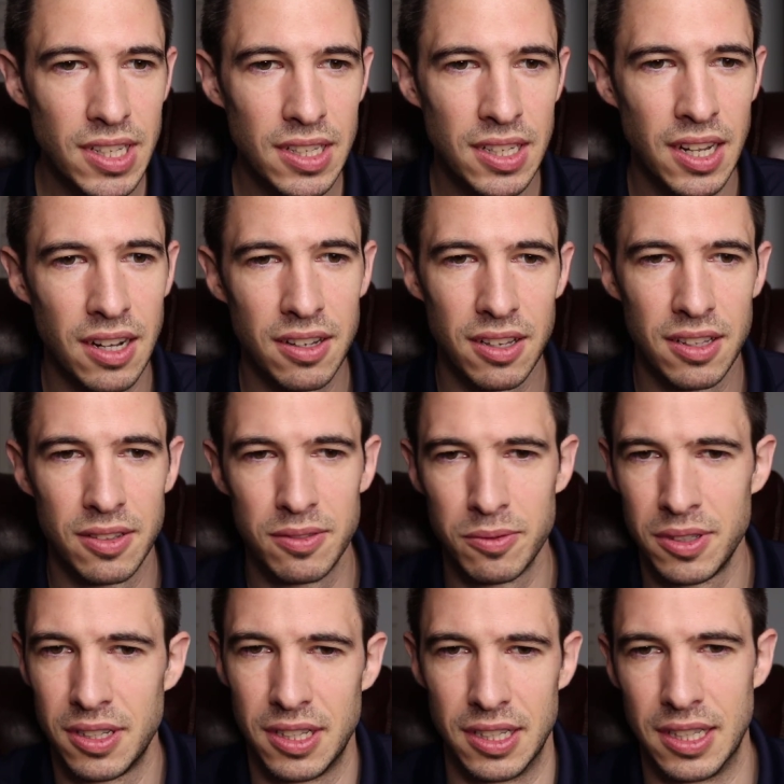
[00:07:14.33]

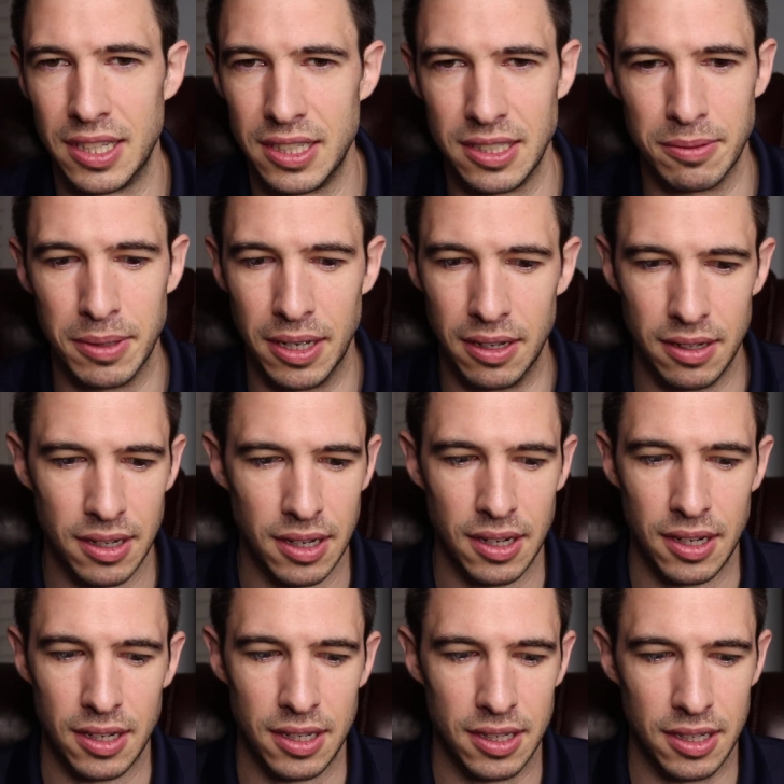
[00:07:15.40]
one of the things about
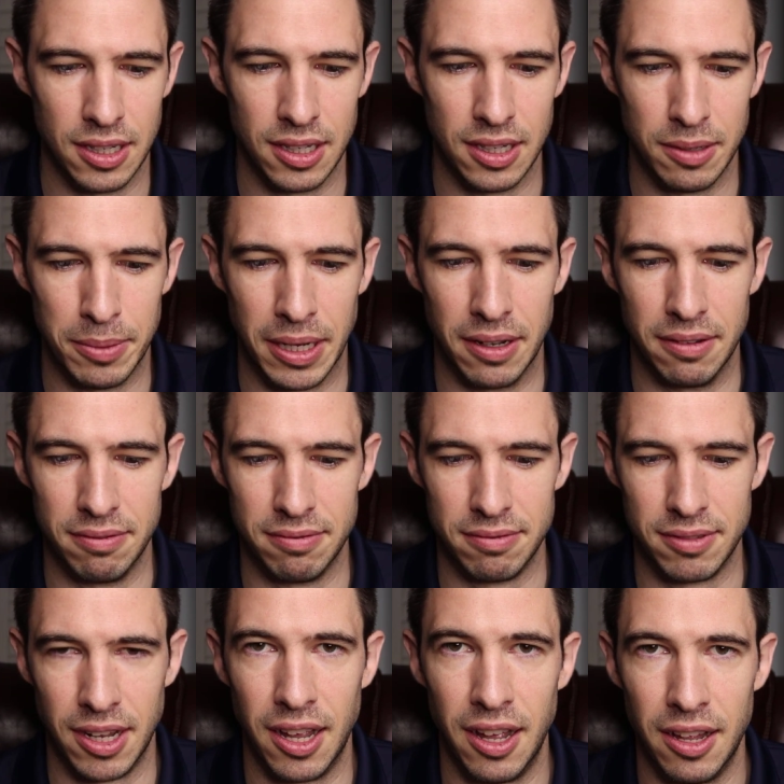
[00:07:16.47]

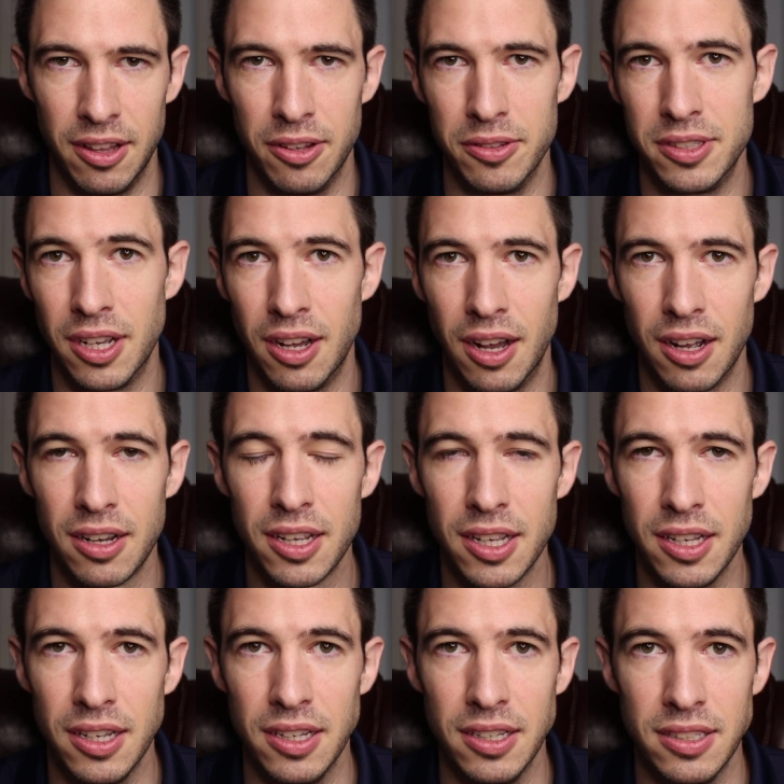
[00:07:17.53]
HelloTalk
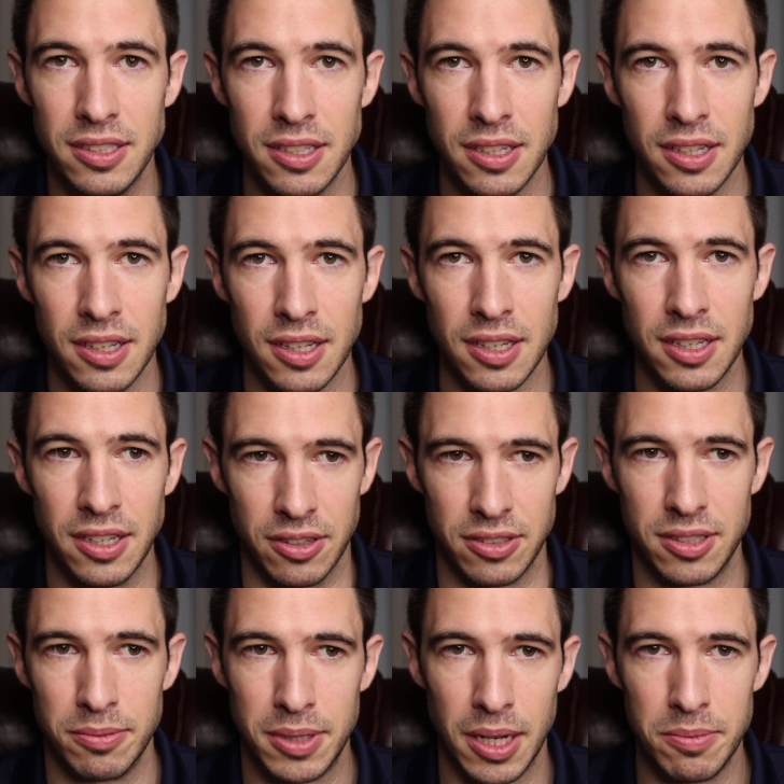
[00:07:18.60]
is,
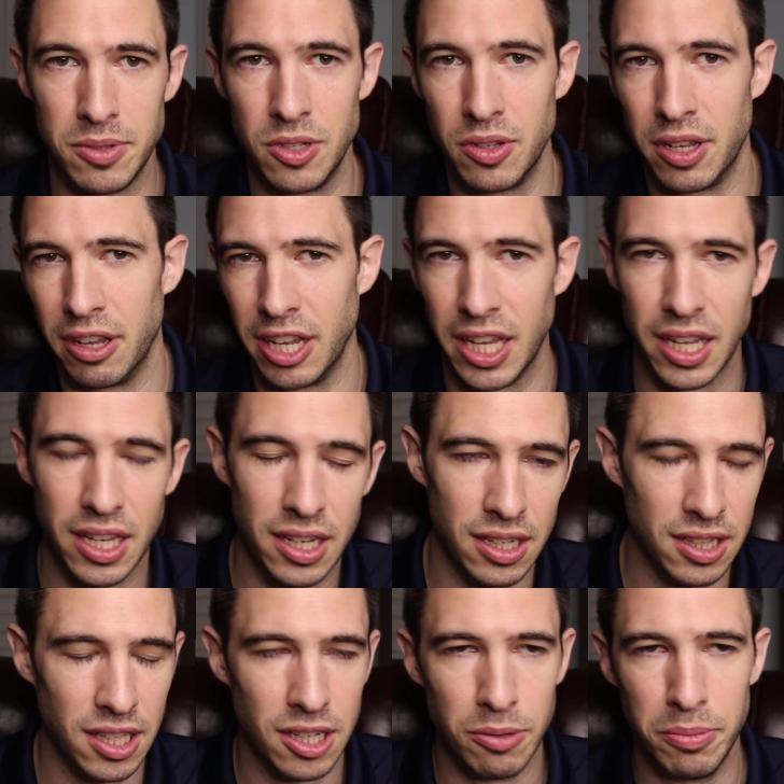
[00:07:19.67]
sometimes you can get a
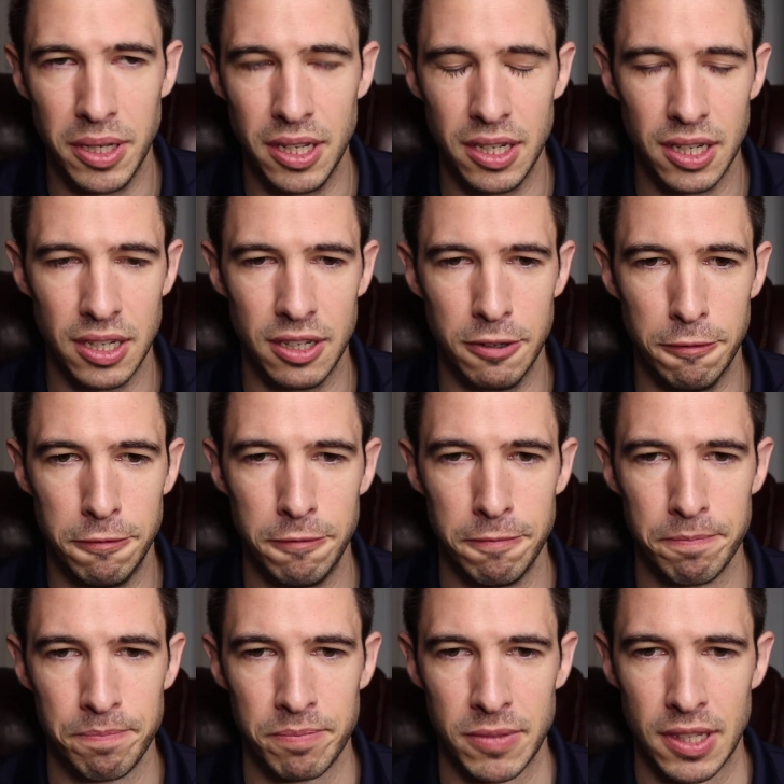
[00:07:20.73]
little bit of
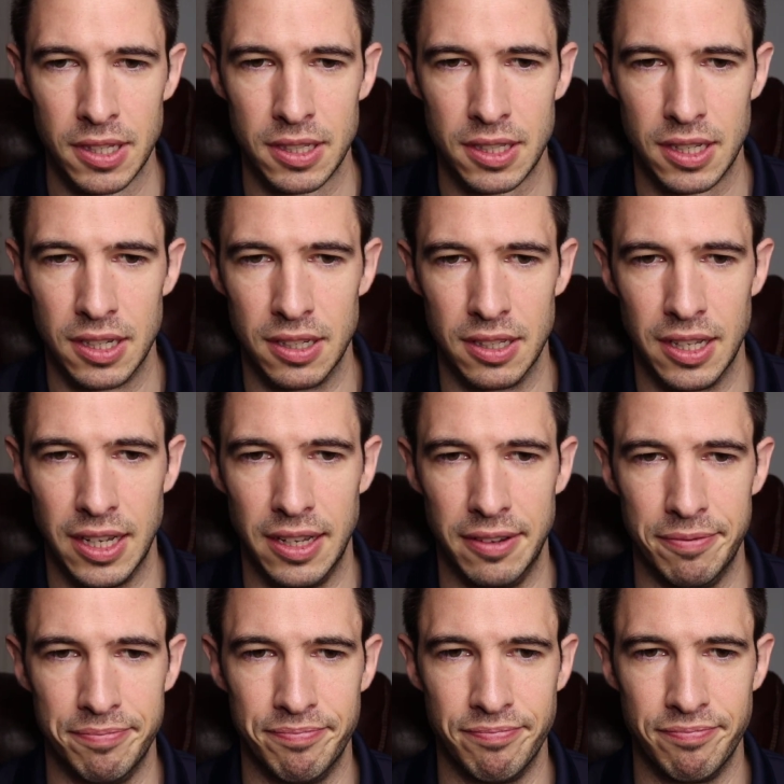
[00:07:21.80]
kind of that